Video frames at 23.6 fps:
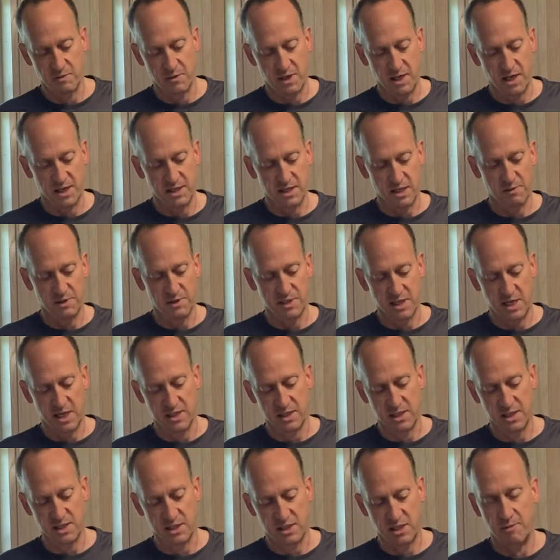days, I'm gonna take
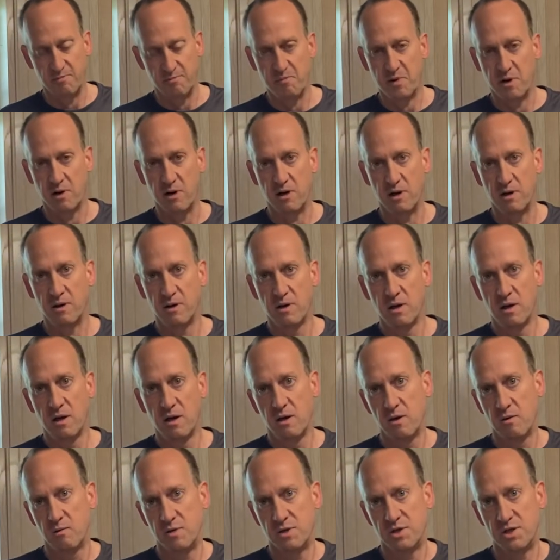this tip part,
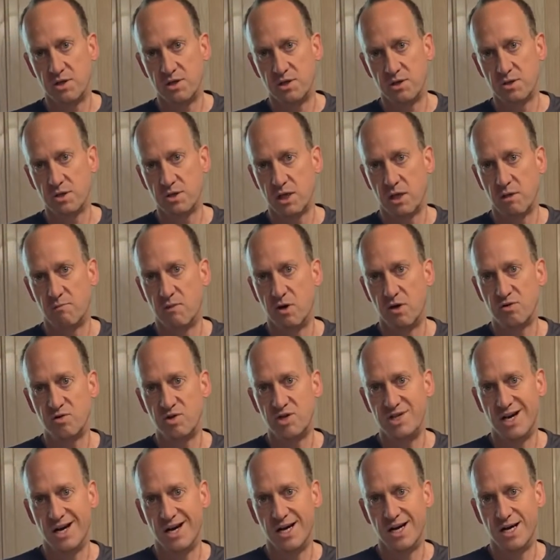which is usually the most
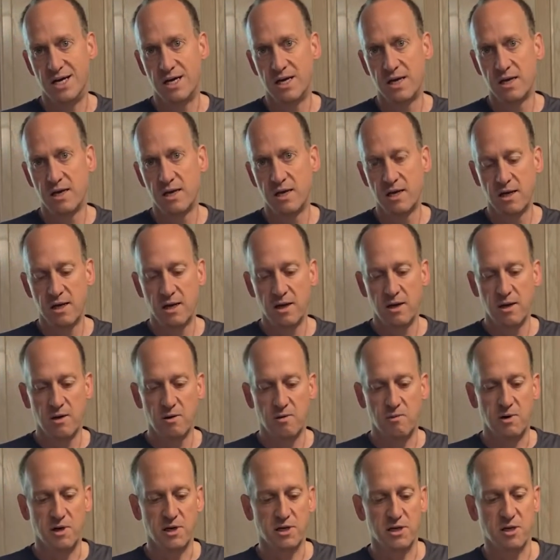done
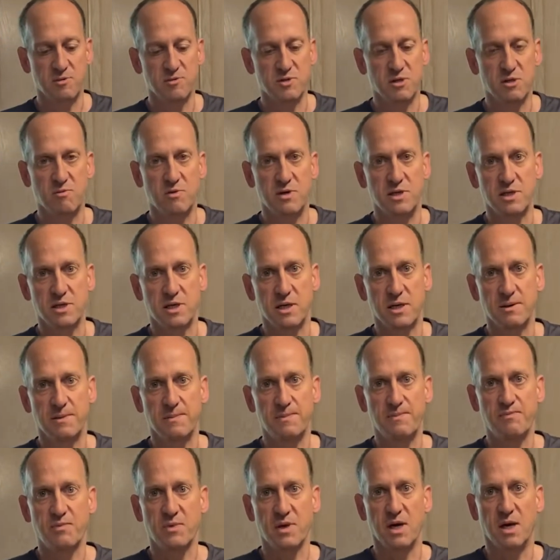when it comes to brisket.
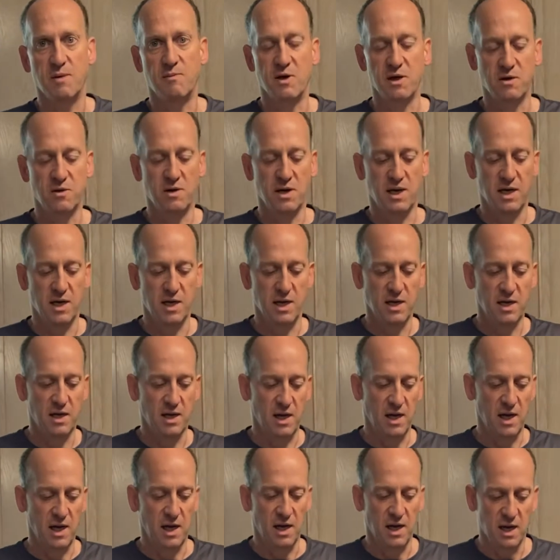I'm gonna go ahead
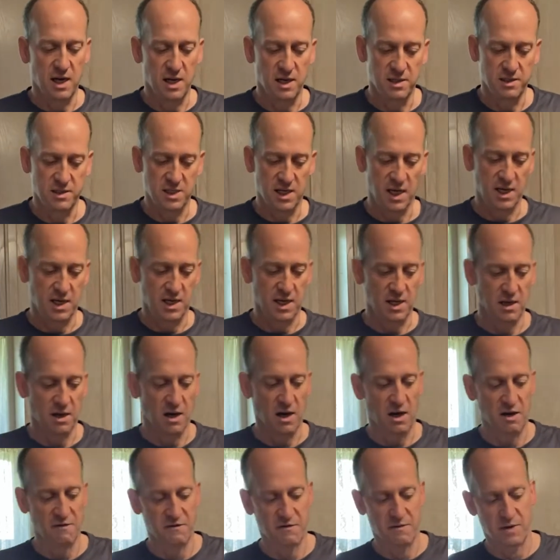and take it
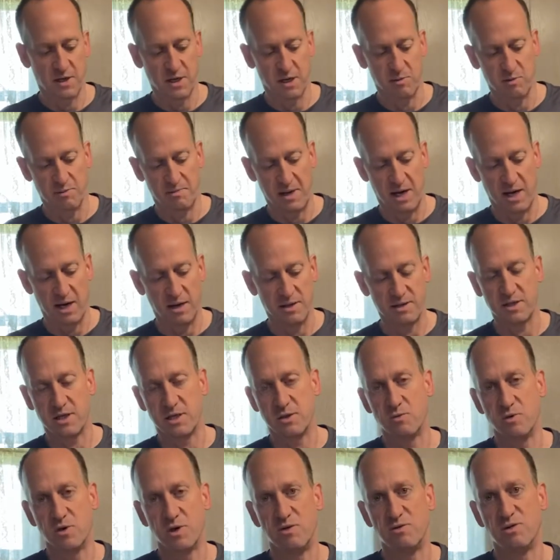off a couple pounds because
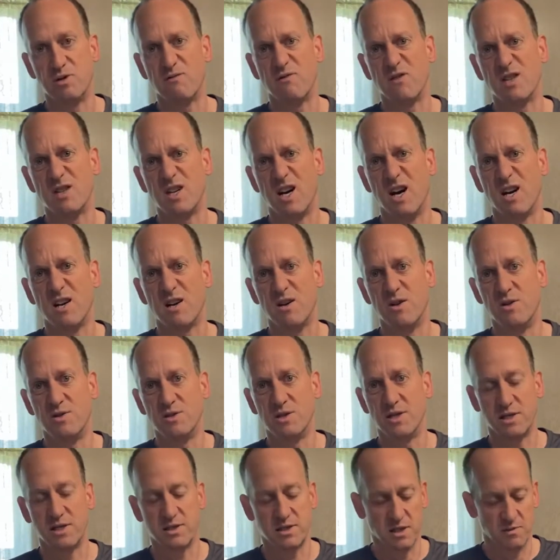we'll use it for tacos the
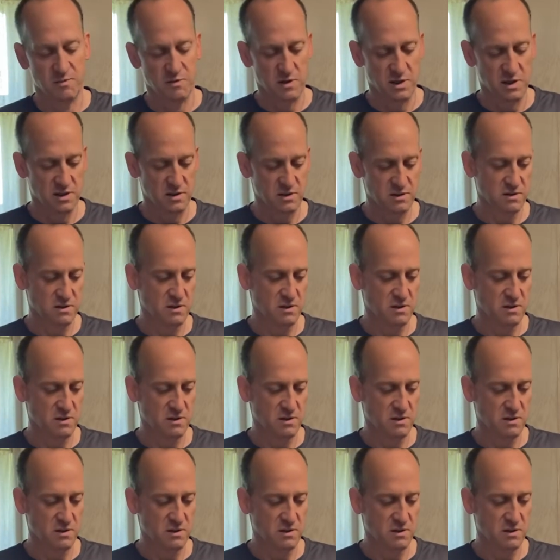next couple of days.